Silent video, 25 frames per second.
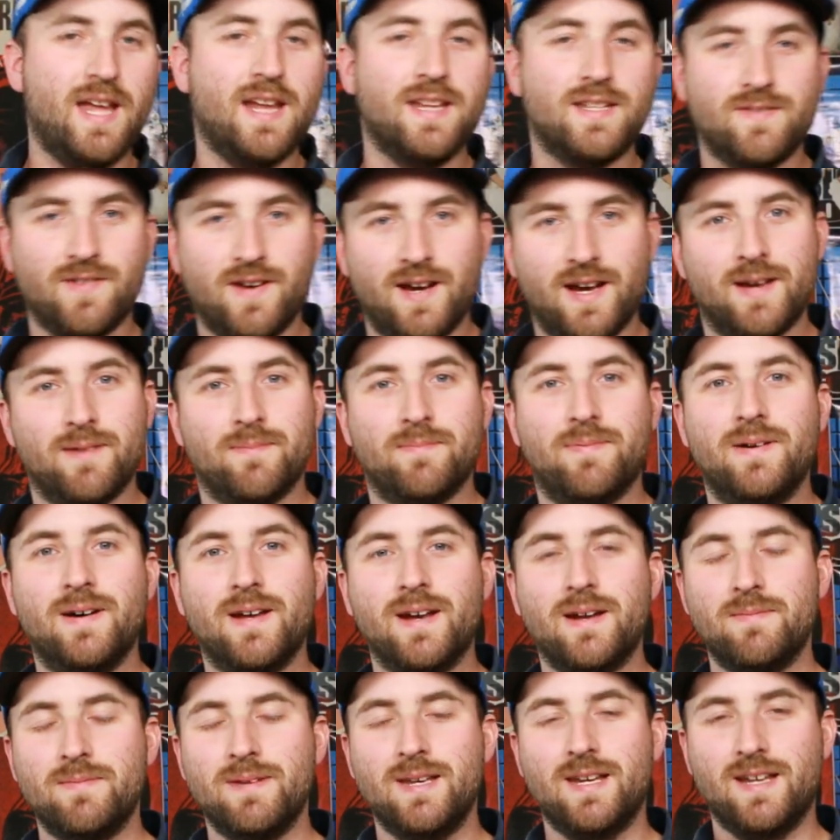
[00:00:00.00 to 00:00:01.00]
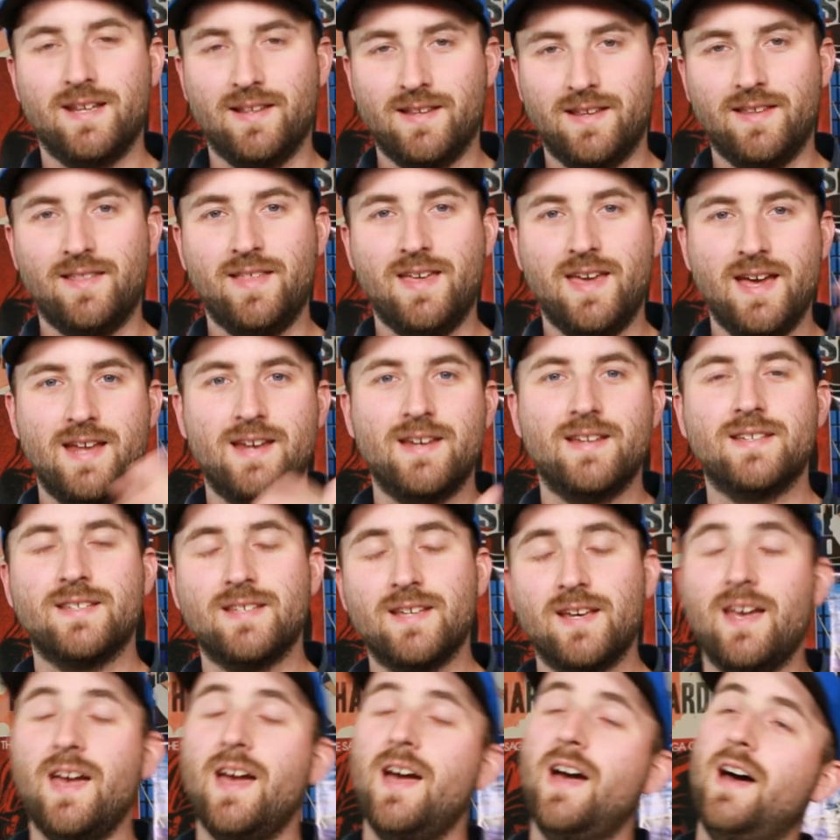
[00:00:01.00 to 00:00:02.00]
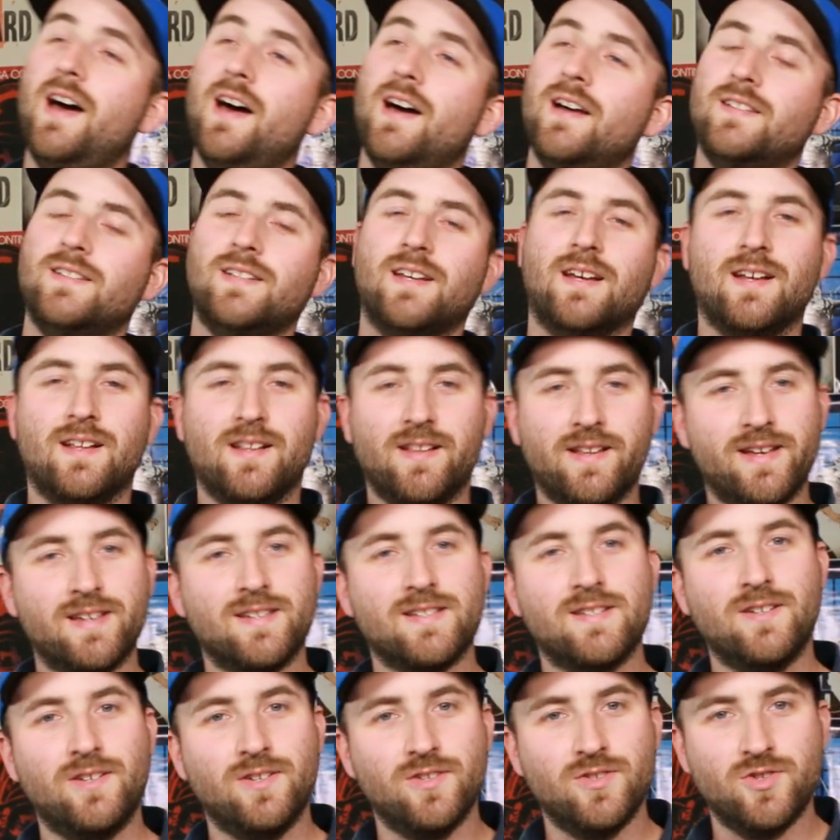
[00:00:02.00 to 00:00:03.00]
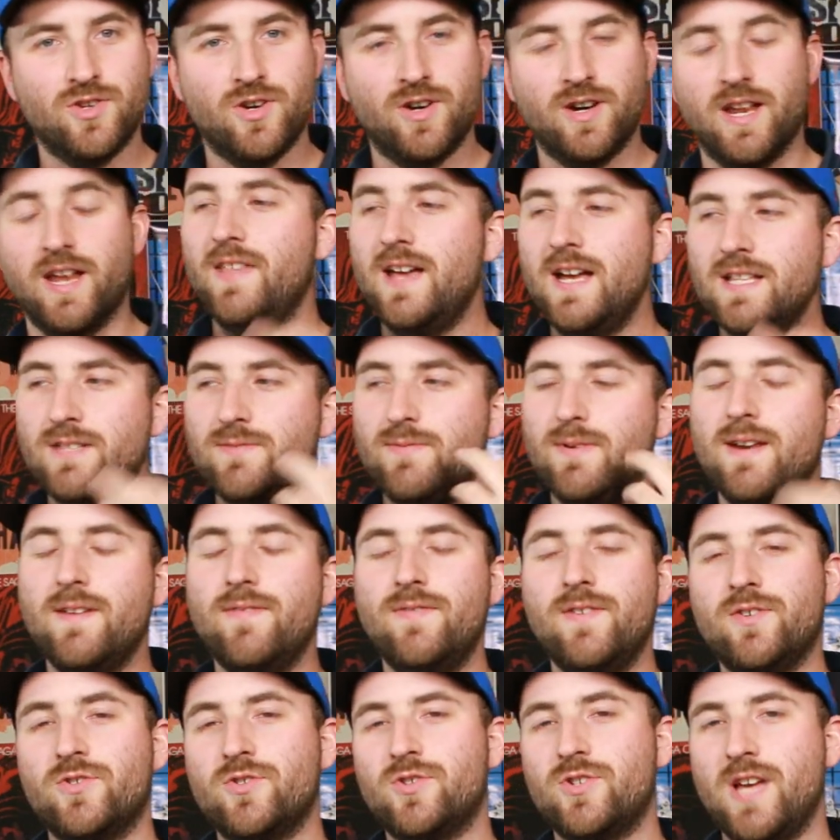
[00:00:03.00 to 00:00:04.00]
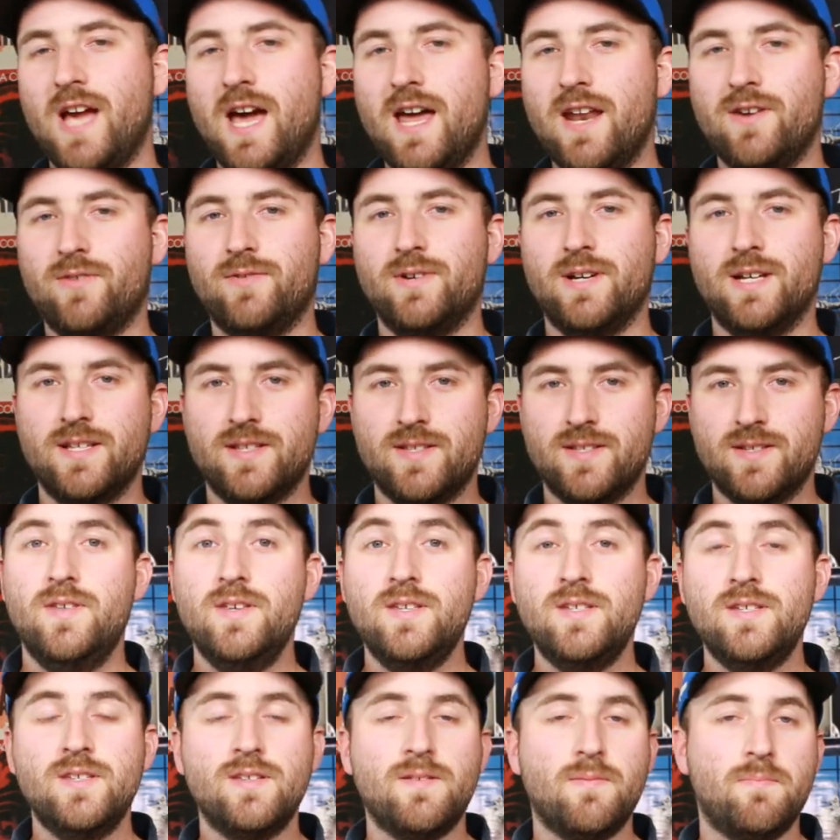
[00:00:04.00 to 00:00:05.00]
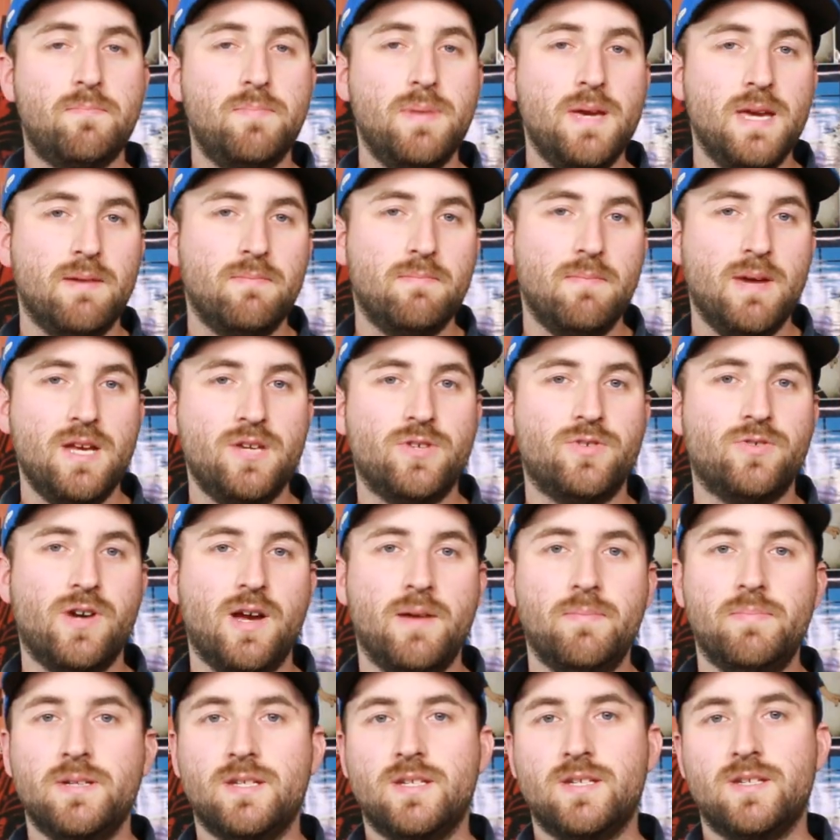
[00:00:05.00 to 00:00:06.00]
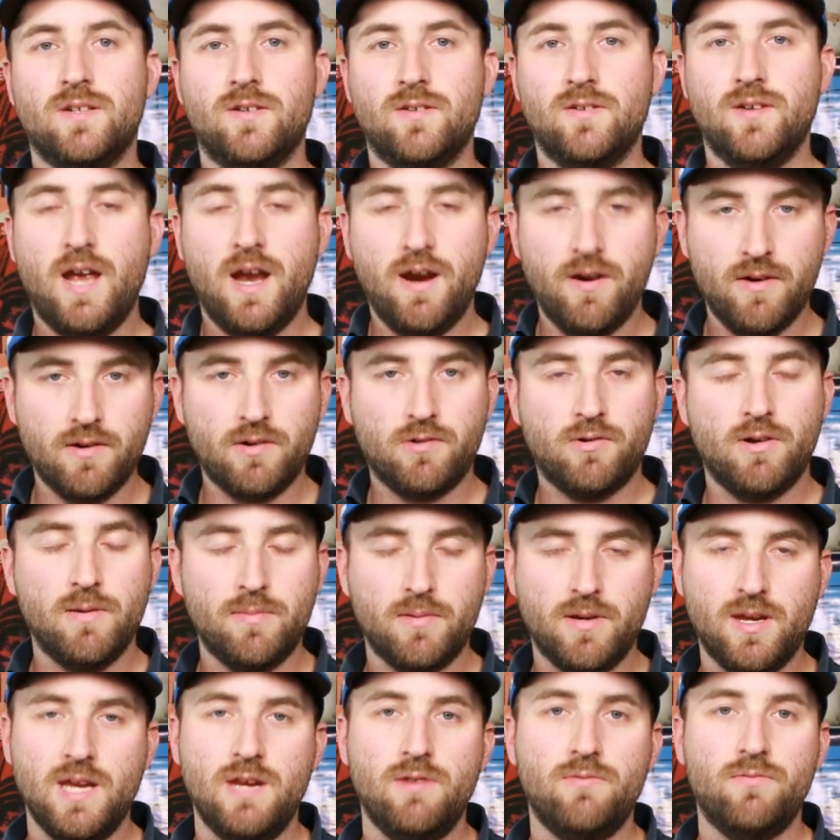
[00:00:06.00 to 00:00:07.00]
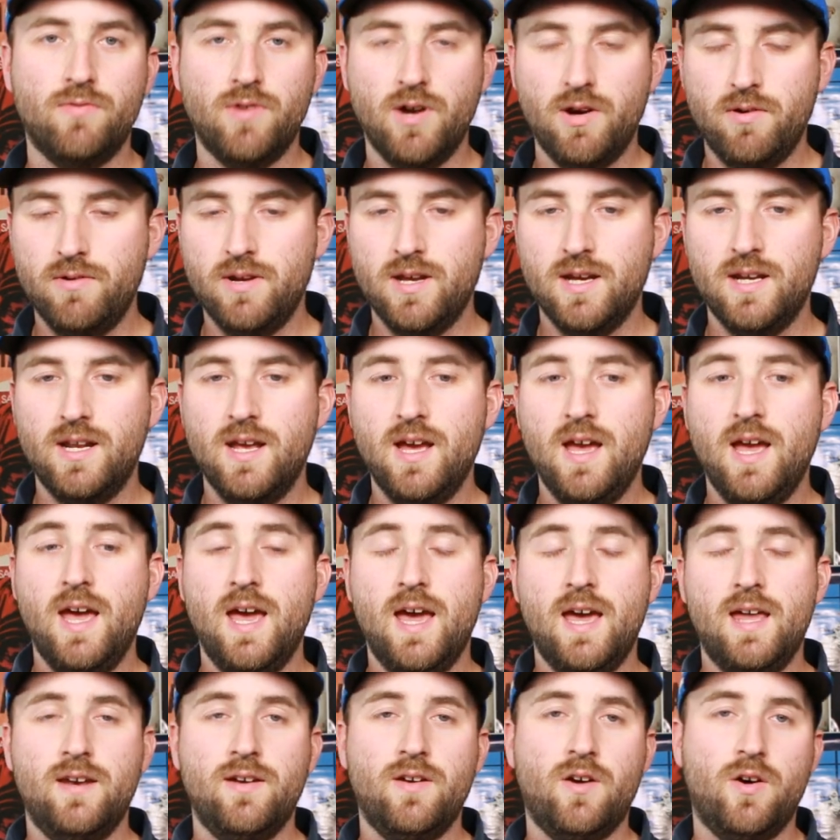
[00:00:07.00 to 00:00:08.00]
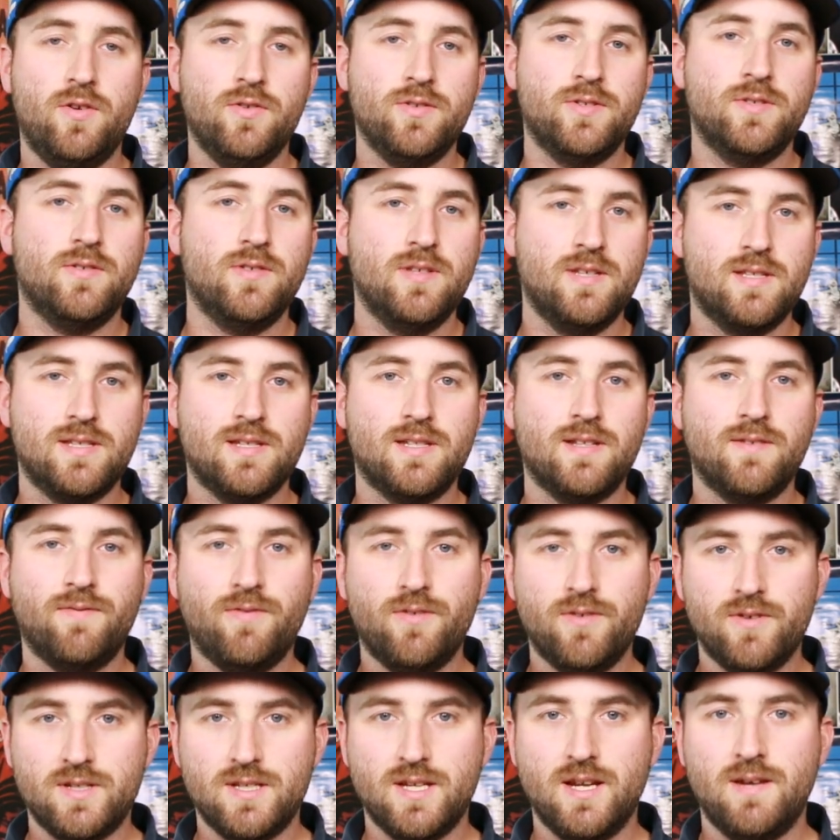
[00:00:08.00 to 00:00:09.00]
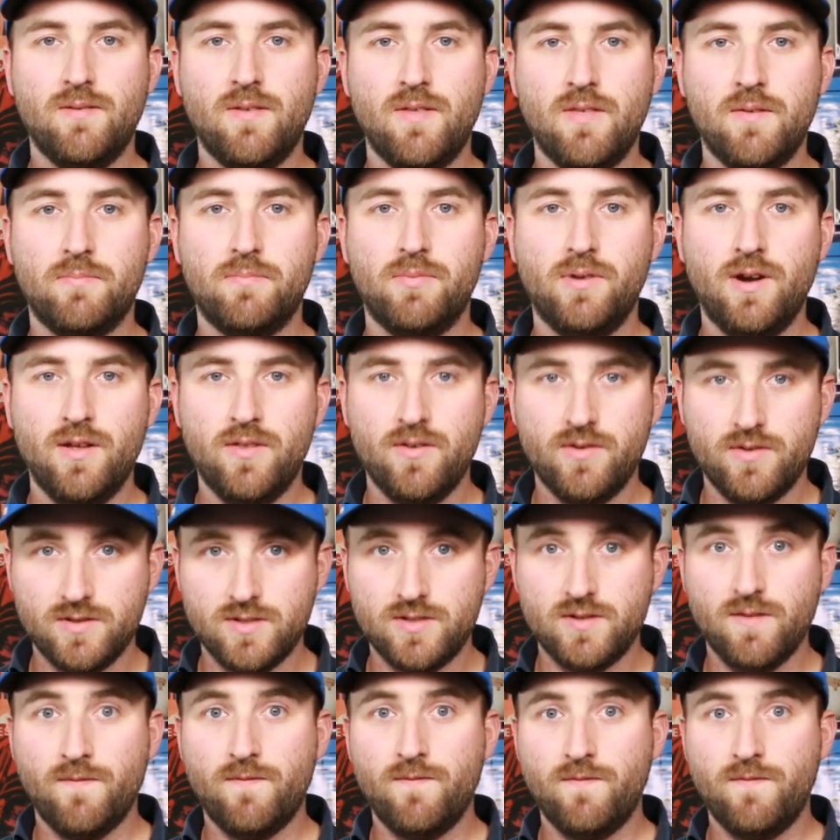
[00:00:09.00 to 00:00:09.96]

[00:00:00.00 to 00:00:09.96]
satisfying, but I'm meaning like the end is like, ah, it's like a nice little journey. That's what I feel Shadow is. This is a big major episode. Eric Kripke He wrote it, and also this is the first time that the brothers